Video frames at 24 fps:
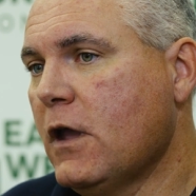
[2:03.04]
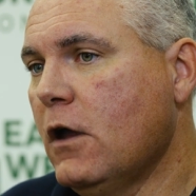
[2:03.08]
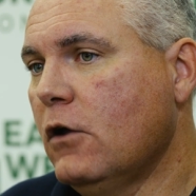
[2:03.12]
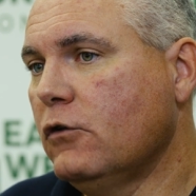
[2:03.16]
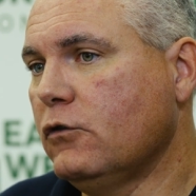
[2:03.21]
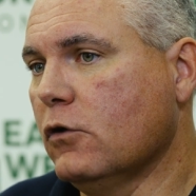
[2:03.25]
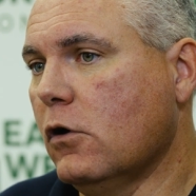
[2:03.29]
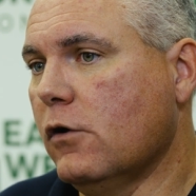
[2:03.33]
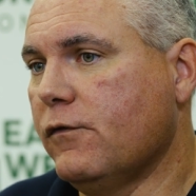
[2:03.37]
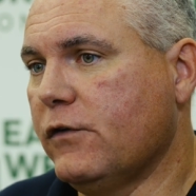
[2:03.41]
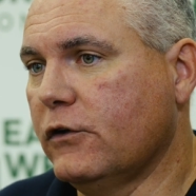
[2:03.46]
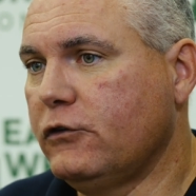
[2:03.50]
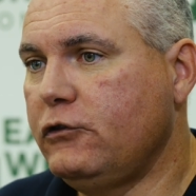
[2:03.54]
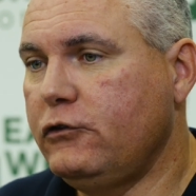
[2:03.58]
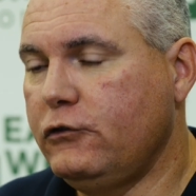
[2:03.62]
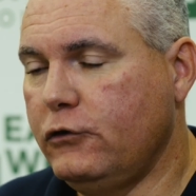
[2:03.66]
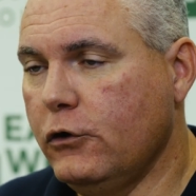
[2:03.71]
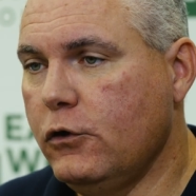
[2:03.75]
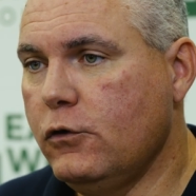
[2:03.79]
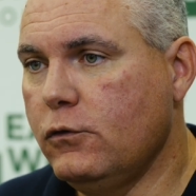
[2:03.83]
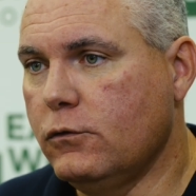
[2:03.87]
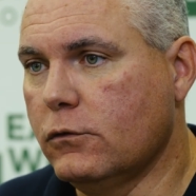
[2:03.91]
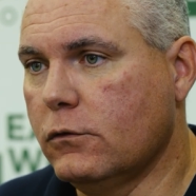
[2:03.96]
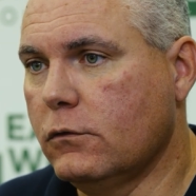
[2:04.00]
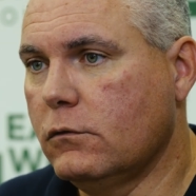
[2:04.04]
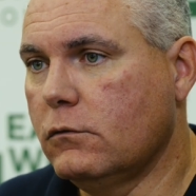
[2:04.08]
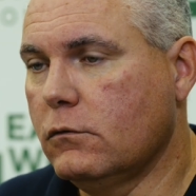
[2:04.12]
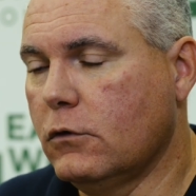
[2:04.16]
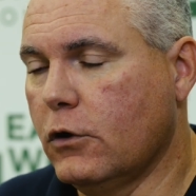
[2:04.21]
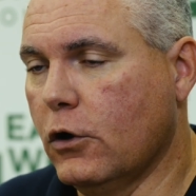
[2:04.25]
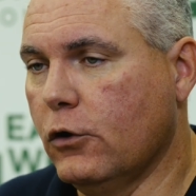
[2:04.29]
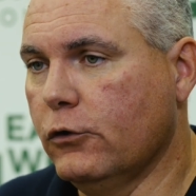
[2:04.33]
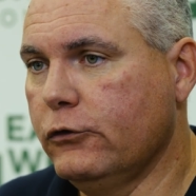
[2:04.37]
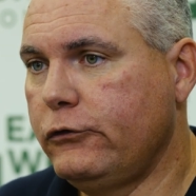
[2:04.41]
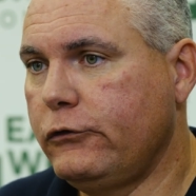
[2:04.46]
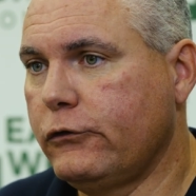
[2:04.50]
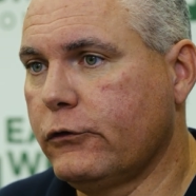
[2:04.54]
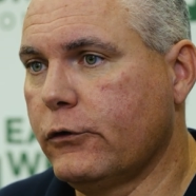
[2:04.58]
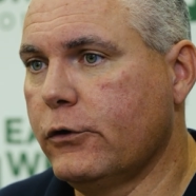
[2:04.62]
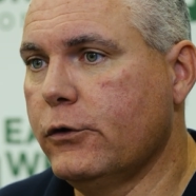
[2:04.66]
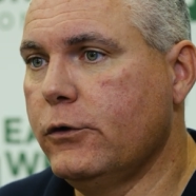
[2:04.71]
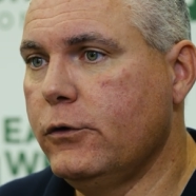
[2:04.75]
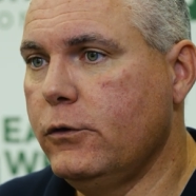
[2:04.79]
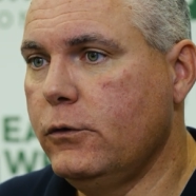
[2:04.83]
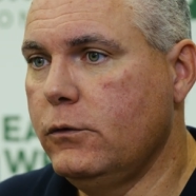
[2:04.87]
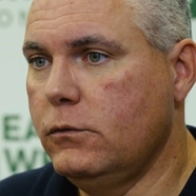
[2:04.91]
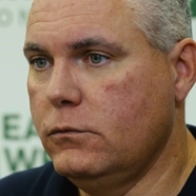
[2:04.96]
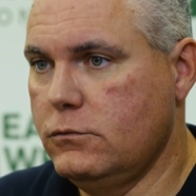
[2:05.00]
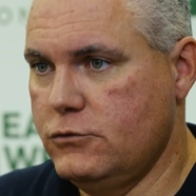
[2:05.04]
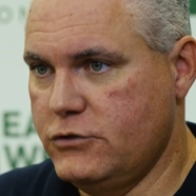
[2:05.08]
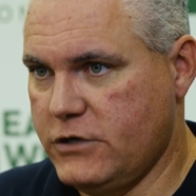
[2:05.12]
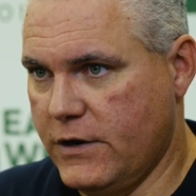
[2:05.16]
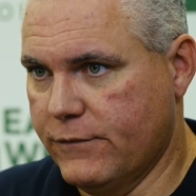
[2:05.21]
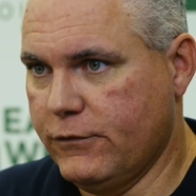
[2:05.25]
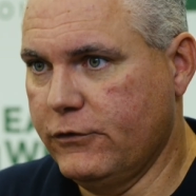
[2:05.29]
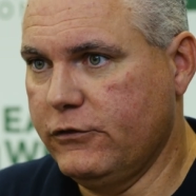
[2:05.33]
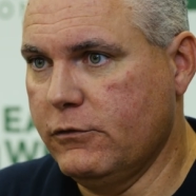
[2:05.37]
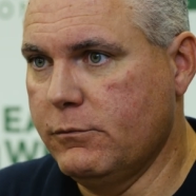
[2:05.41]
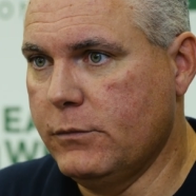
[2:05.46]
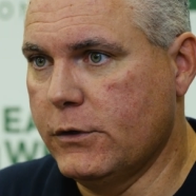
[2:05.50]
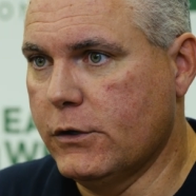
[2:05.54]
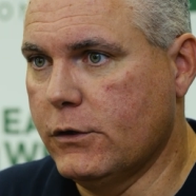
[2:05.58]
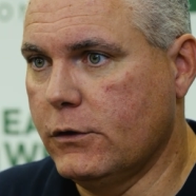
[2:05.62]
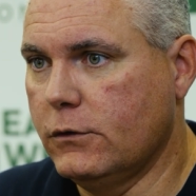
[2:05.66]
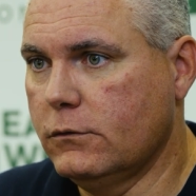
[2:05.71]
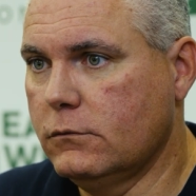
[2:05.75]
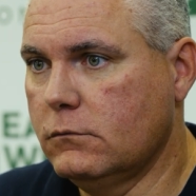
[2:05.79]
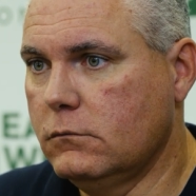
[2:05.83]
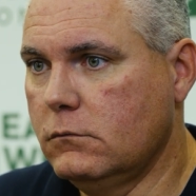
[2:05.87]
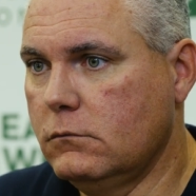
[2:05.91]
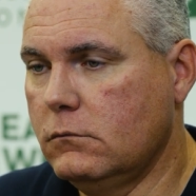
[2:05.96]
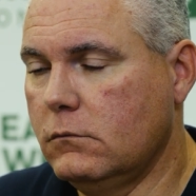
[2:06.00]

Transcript: So if a student goes through Jefferson Built,